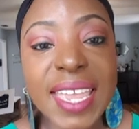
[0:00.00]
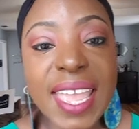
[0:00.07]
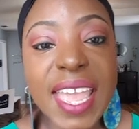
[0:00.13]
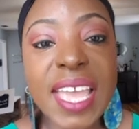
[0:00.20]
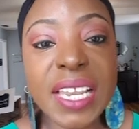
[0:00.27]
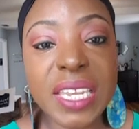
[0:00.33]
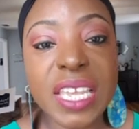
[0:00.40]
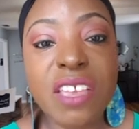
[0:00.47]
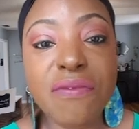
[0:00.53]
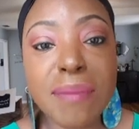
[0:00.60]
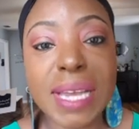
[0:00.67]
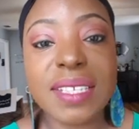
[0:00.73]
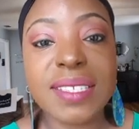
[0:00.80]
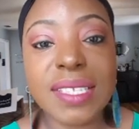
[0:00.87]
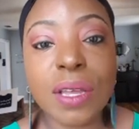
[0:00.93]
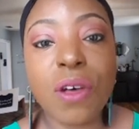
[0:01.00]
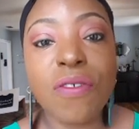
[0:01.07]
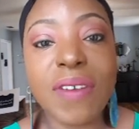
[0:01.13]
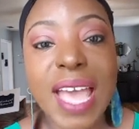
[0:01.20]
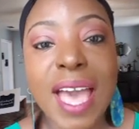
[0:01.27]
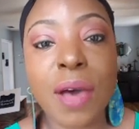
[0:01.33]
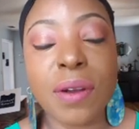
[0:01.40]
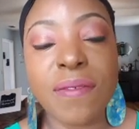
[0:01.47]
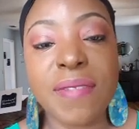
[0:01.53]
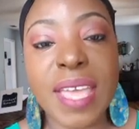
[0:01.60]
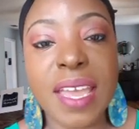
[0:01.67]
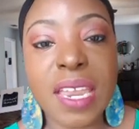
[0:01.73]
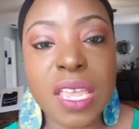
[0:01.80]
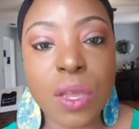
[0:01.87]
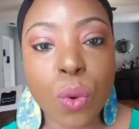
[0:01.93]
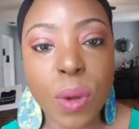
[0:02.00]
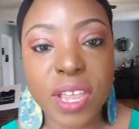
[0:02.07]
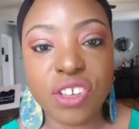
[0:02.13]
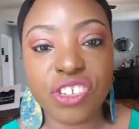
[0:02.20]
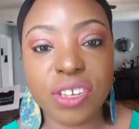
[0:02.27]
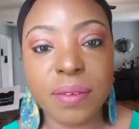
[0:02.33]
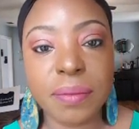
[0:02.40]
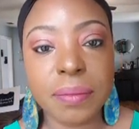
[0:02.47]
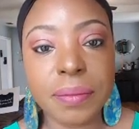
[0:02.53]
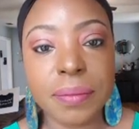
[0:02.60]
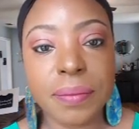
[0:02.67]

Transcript: can't leave myself out of that equation.